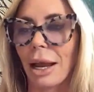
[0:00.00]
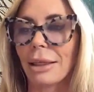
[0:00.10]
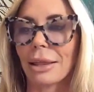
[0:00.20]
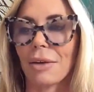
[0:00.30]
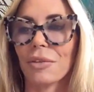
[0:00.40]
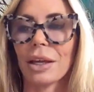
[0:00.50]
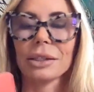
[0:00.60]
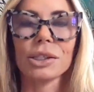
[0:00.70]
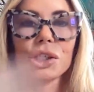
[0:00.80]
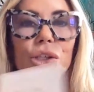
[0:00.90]
I love
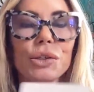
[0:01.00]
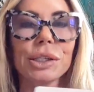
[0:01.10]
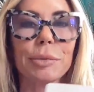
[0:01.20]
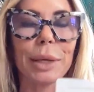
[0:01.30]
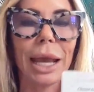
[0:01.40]
this. Choose to be